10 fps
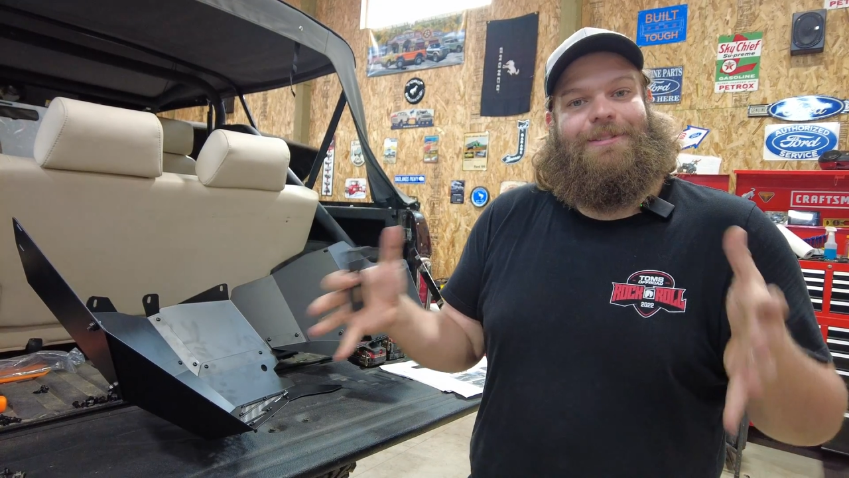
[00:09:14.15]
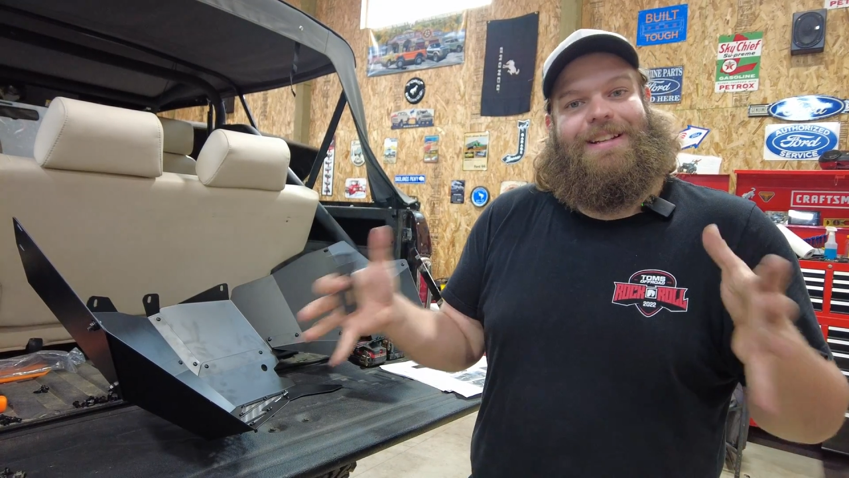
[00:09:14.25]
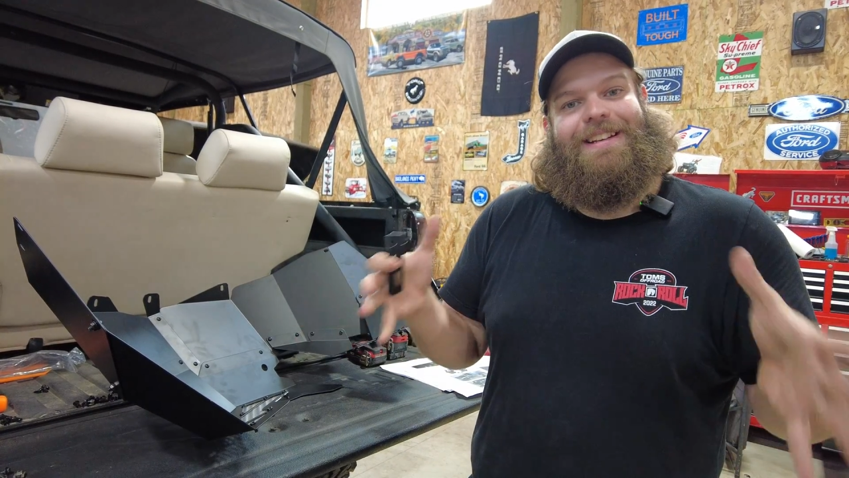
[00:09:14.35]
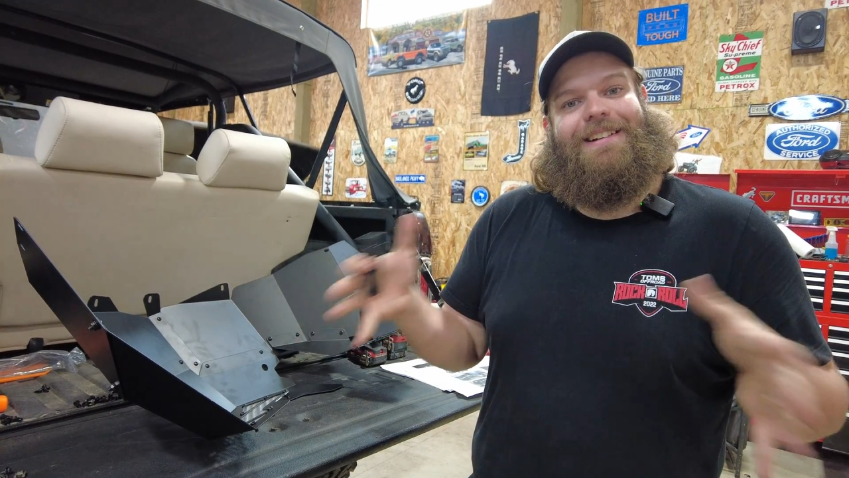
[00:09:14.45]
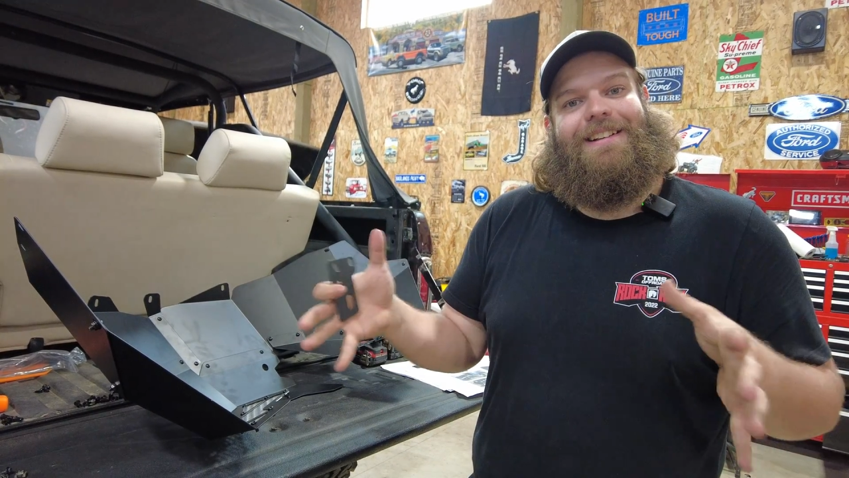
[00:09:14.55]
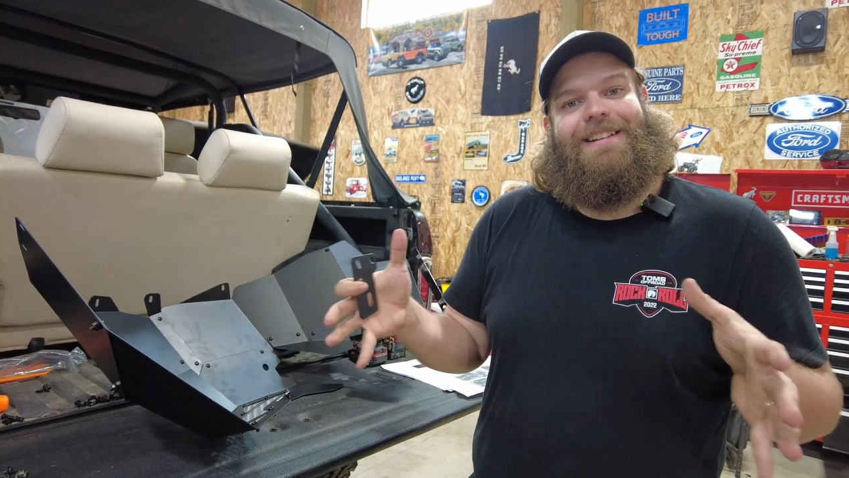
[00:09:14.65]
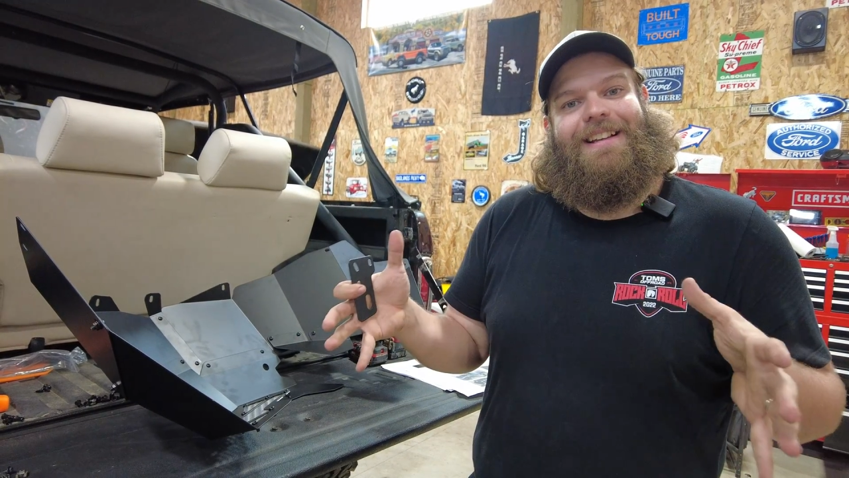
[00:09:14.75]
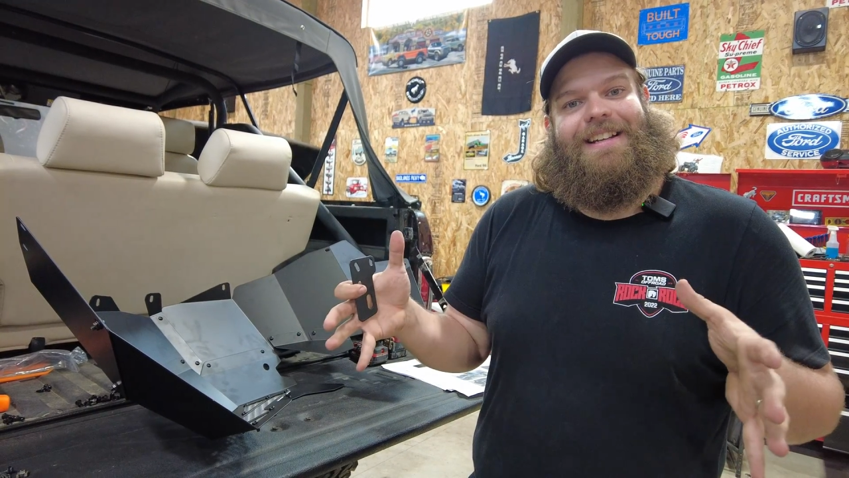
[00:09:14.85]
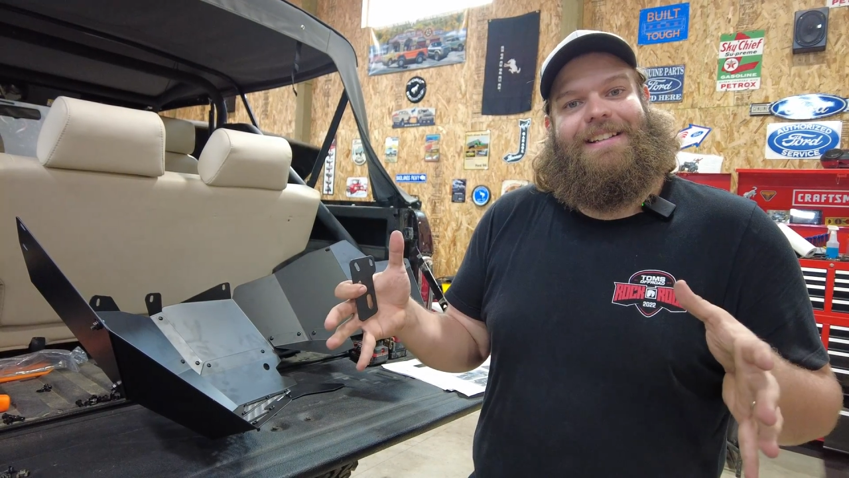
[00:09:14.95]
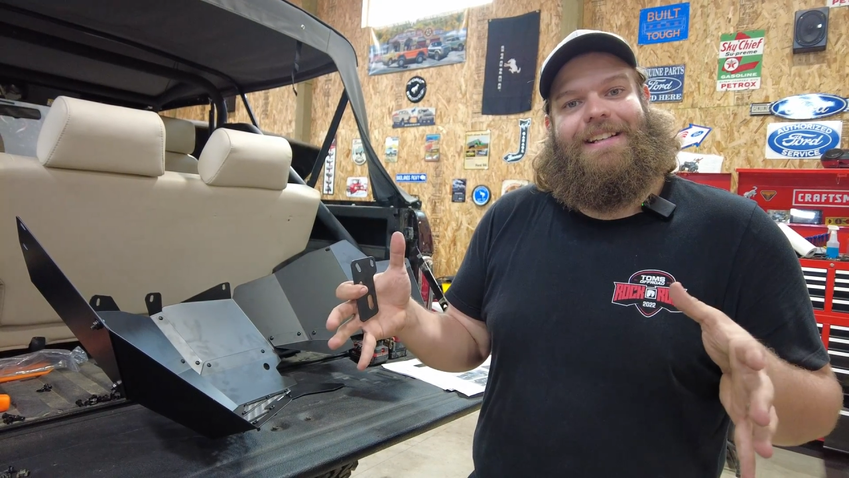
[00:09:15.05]
we'll get it all
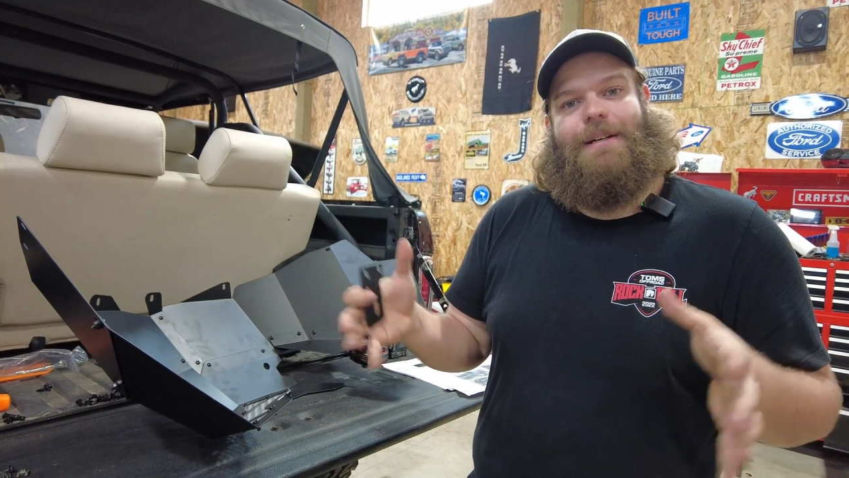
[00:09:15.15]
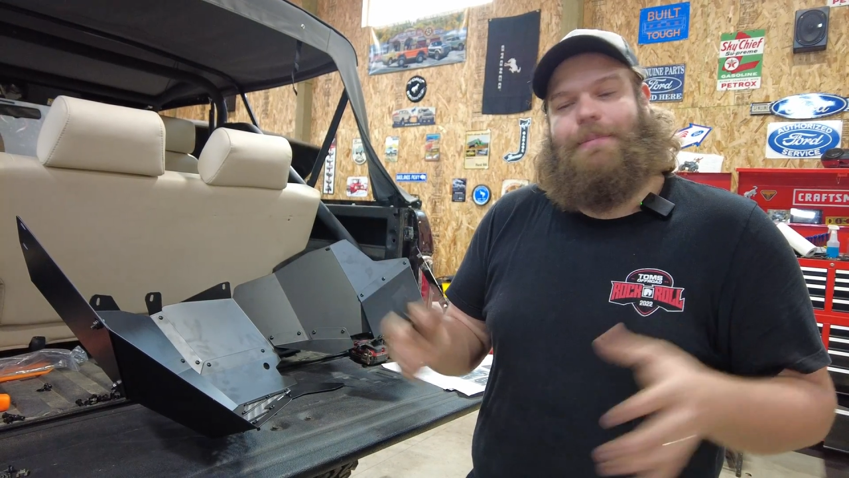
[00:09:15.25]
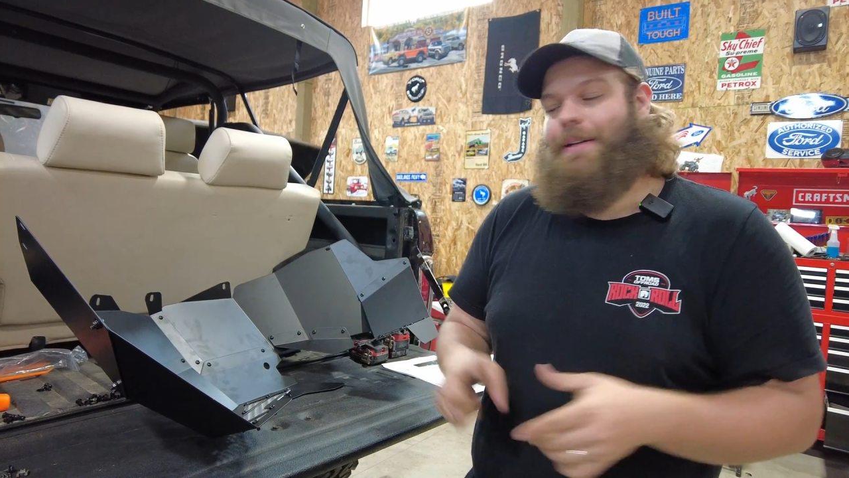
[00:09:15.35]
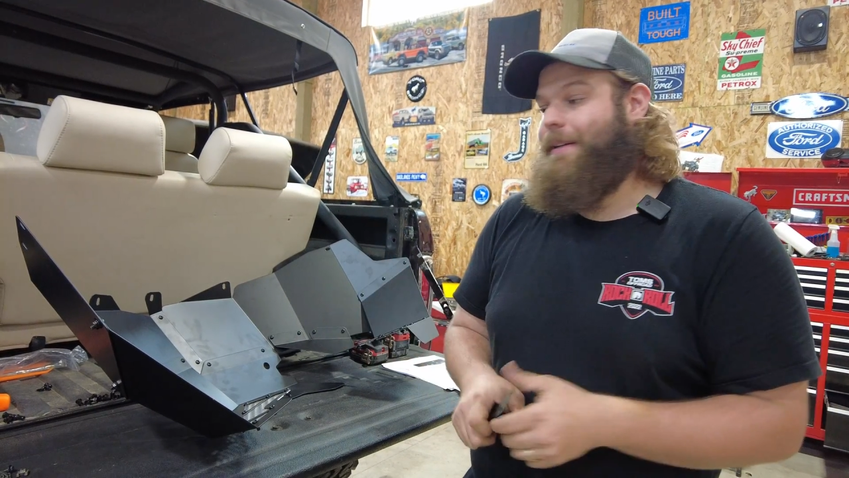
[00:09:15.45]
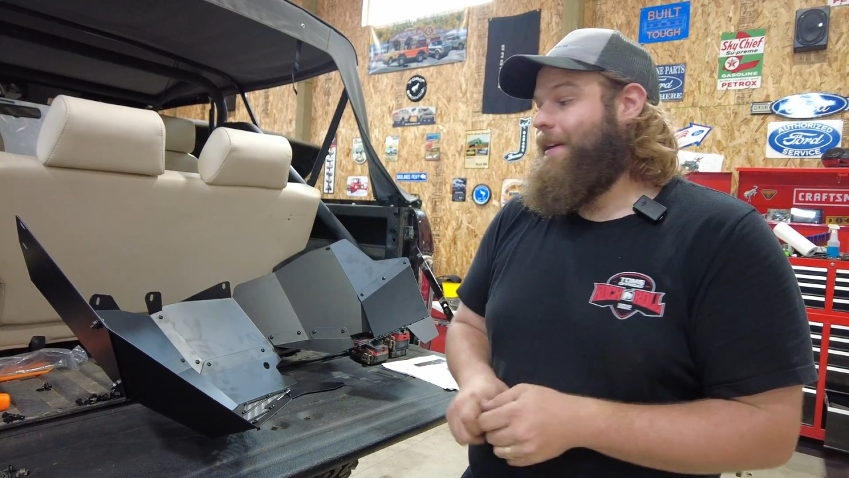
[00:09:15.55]
lined up,